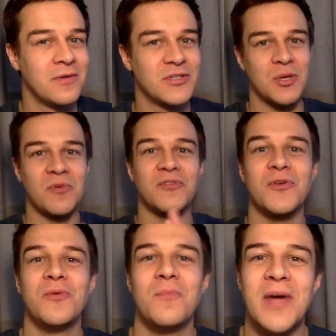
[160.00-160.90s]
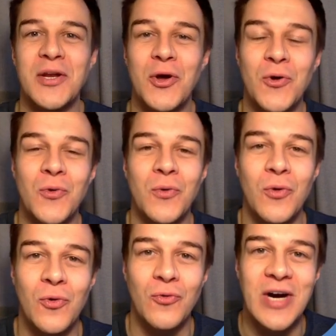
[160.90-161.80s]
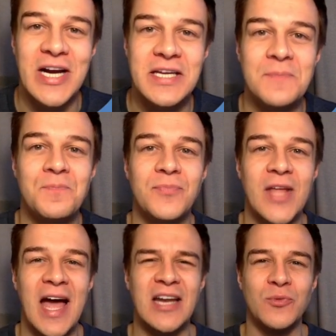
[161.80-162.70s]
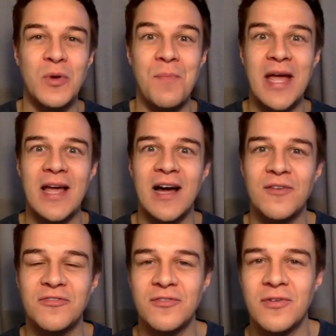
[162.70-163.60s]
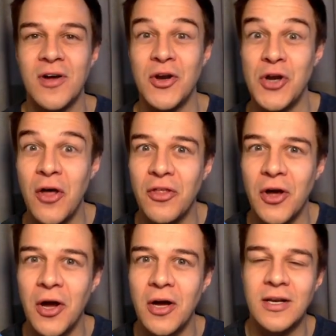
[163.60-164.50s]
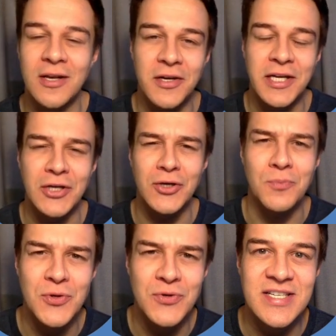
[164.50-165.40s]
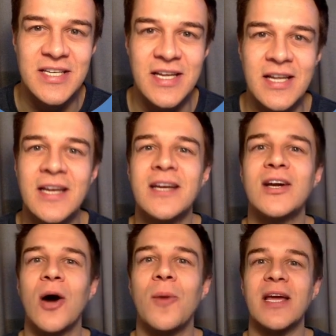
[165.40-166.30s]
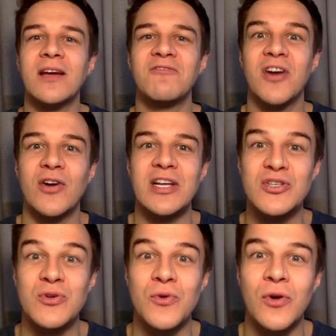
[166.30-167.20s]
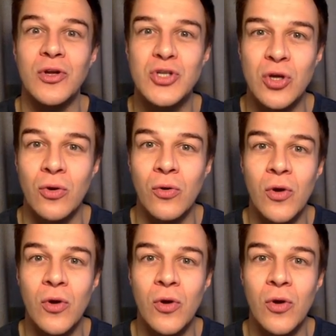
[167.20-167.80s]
Some of you may know already, and we may have another learning community coming very soon too.